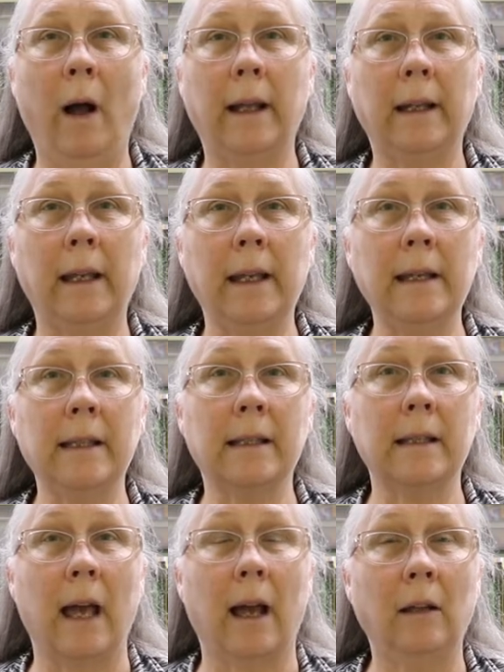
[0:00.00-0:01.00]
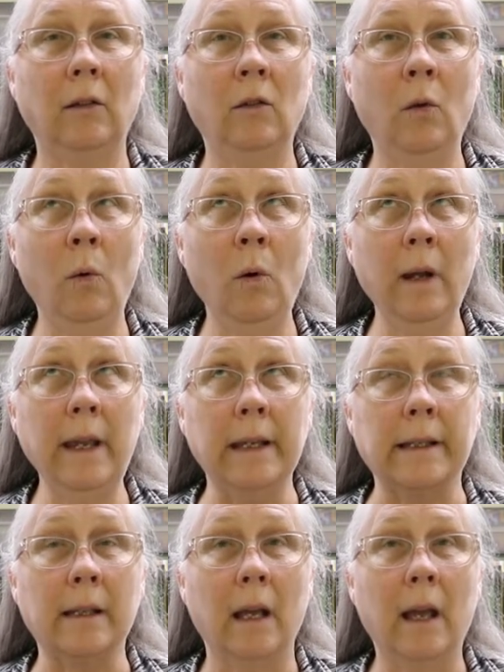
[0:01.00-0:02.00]
what is that
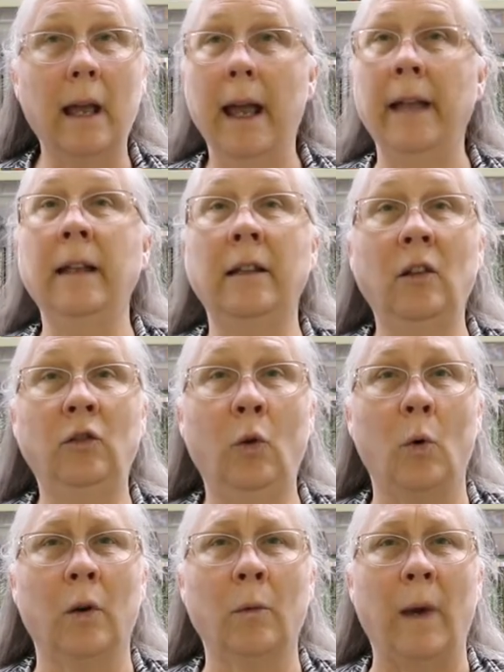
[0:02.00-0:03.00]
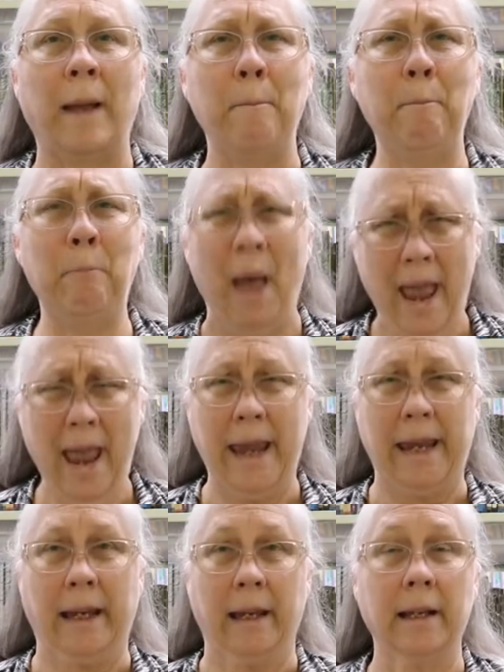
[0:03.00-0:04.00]
noise? And then the door went
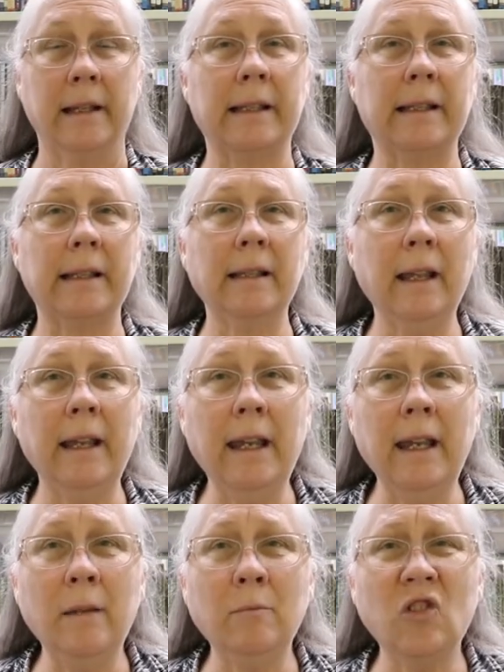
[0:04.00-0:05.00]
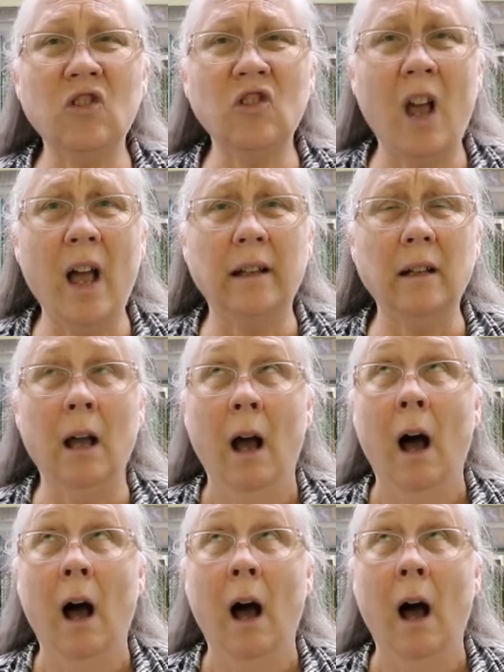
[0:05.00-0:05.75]
bang, slam shut.